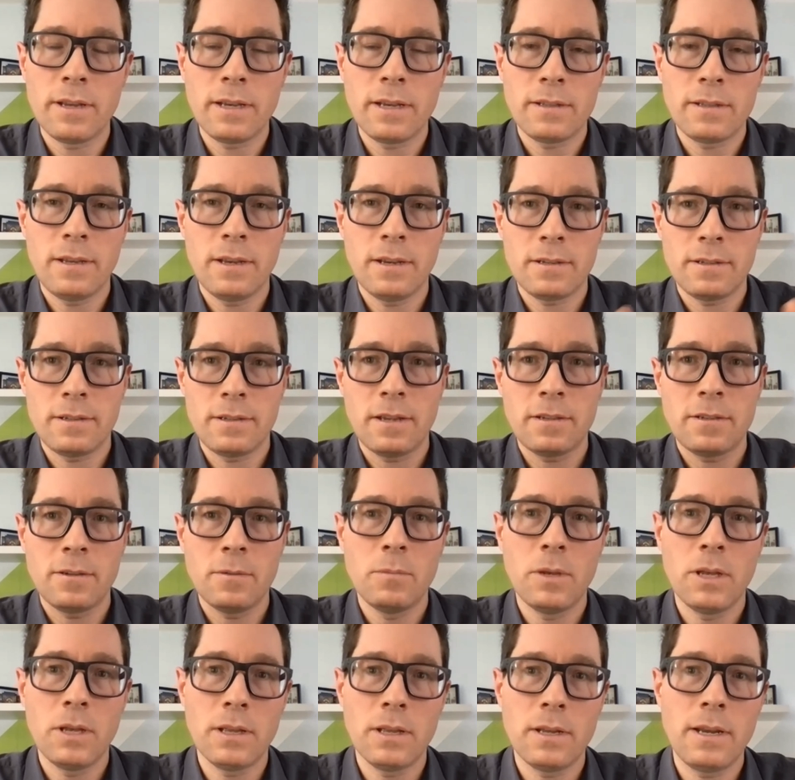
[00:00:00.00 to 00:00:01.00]
like mm. the
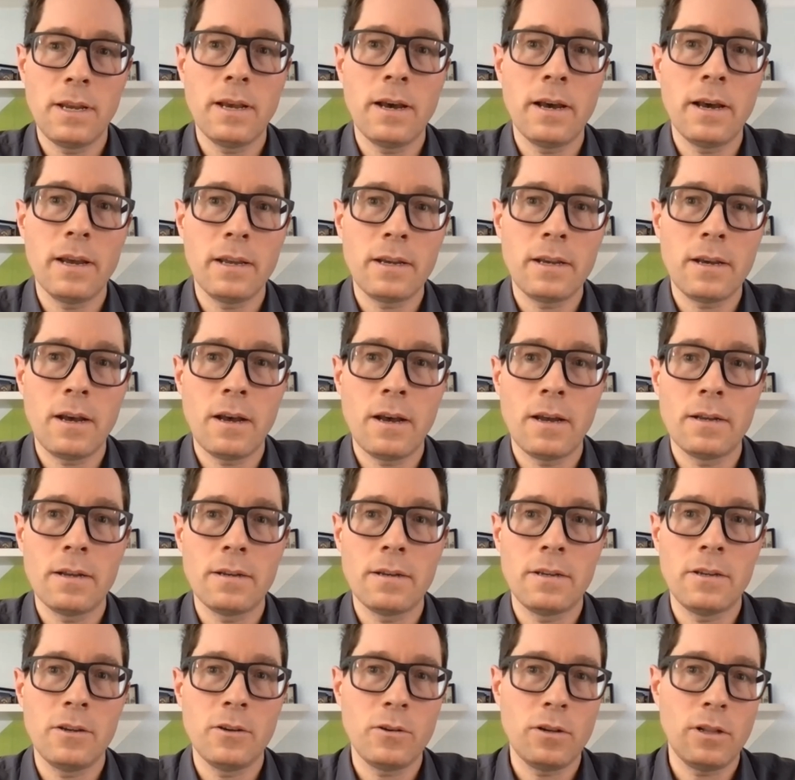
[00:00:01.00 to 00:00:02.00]
accessibility
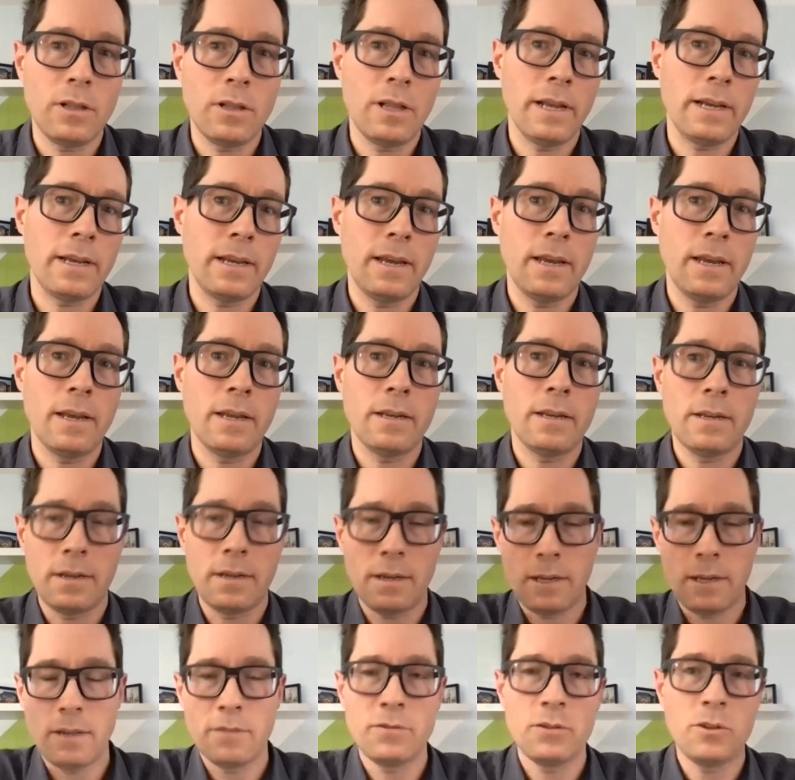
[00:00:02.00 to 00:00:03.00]
icon, and you click it, and
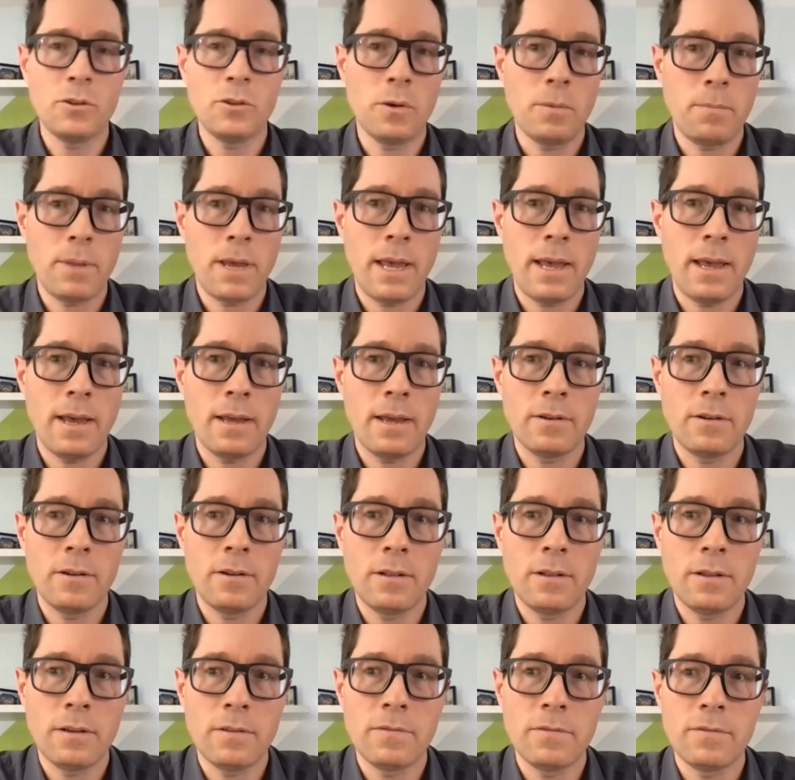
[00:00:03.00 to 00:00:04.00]
it gives you a
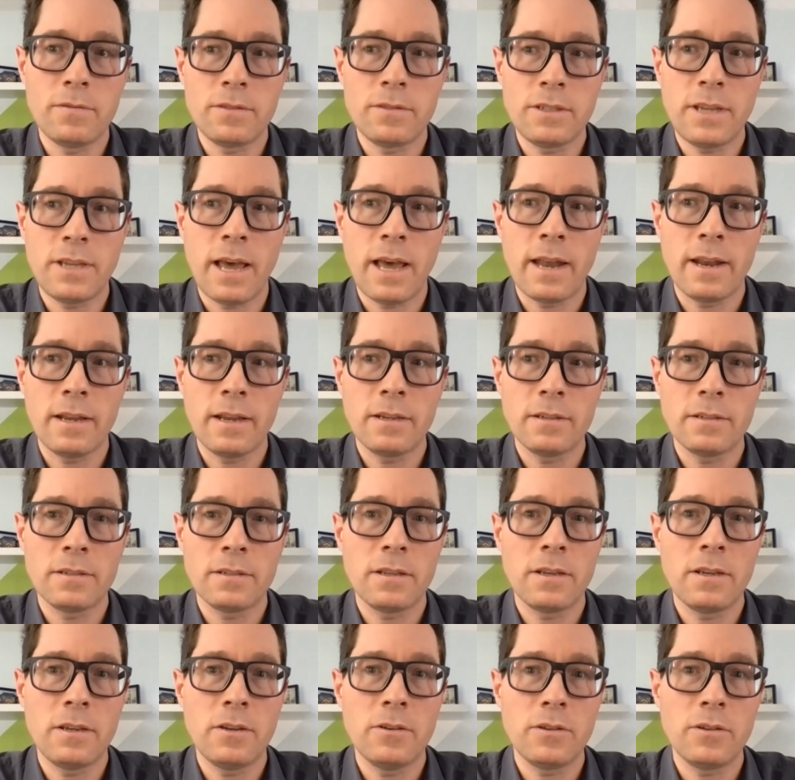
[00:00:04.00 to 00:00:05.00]
panel of settings
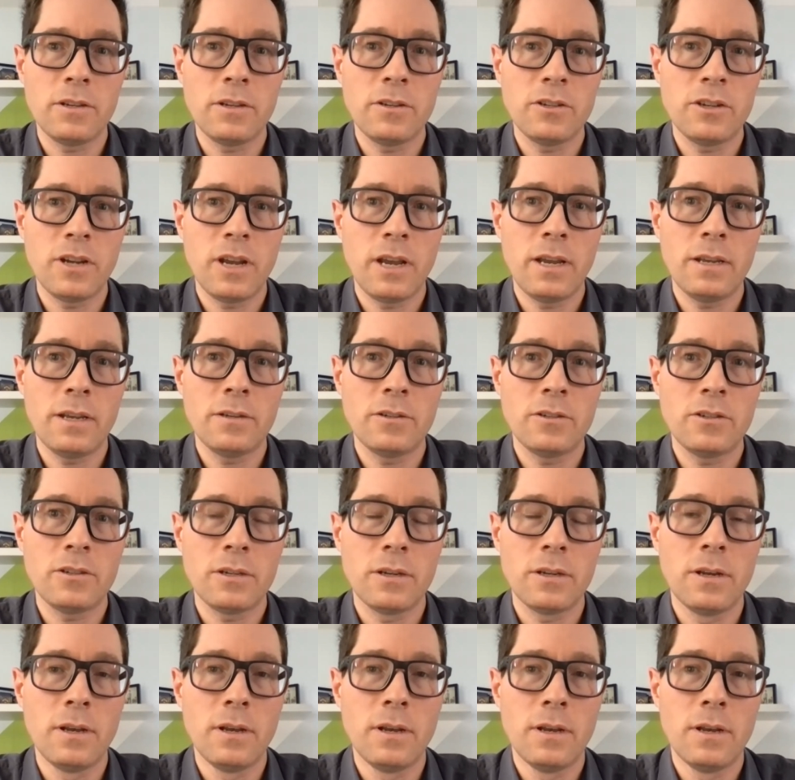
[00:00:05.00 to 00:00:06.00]
that you can
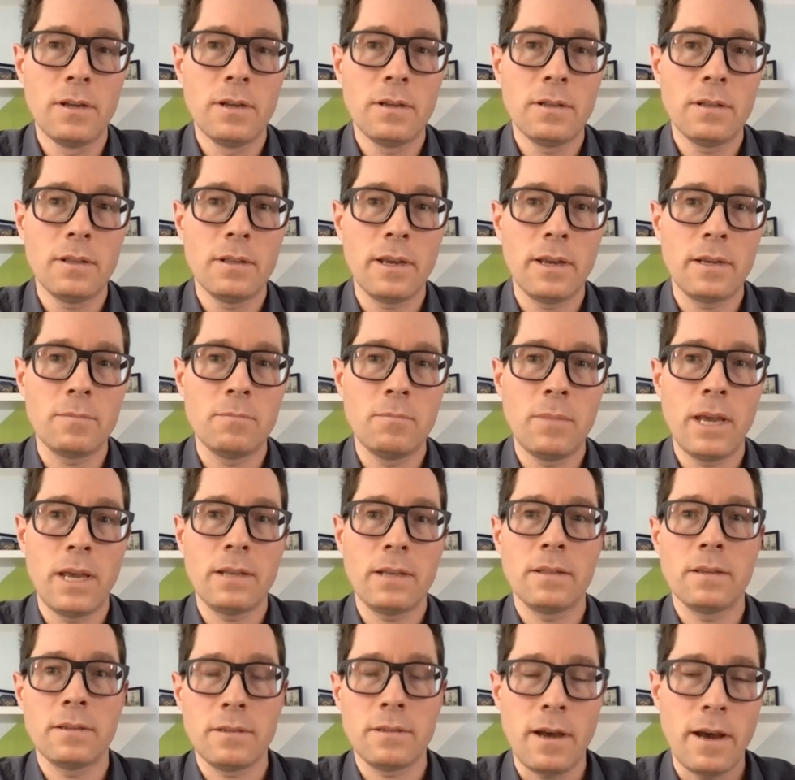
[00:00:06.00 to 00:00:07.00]
change, like
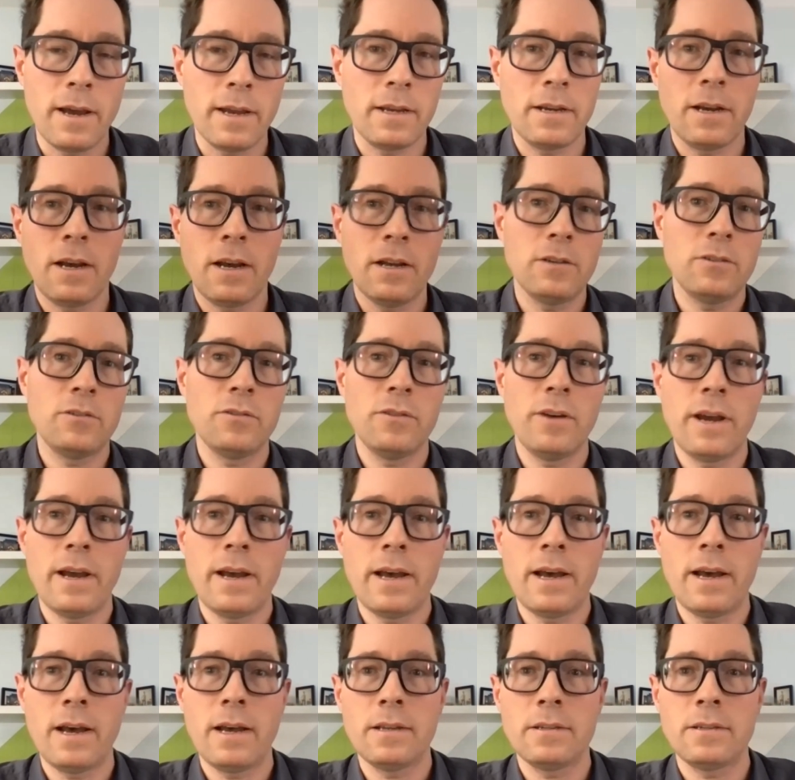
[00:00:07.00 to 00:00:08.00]
make this high
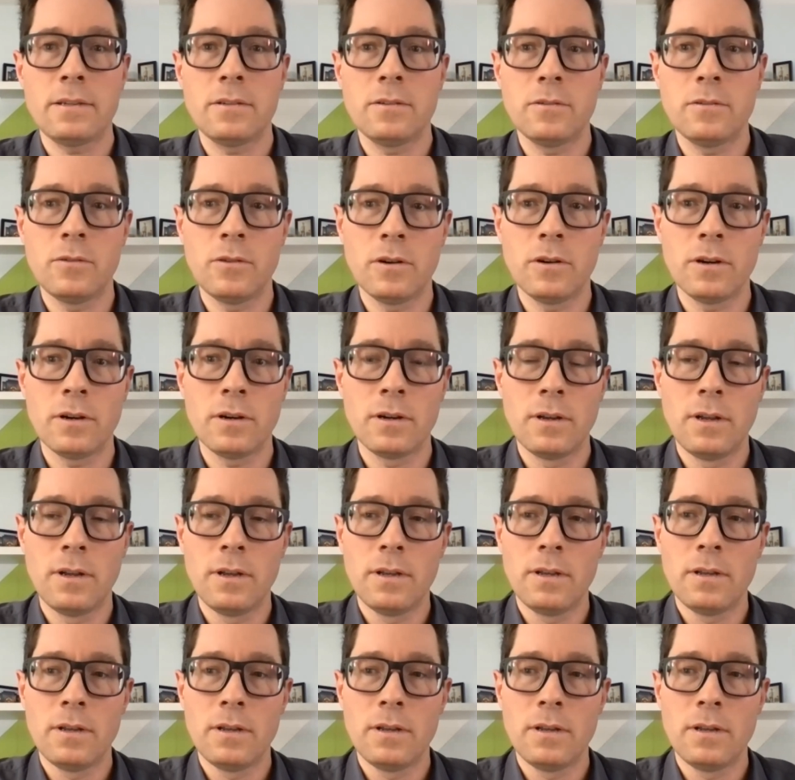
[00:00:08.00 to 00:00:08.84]
contrast or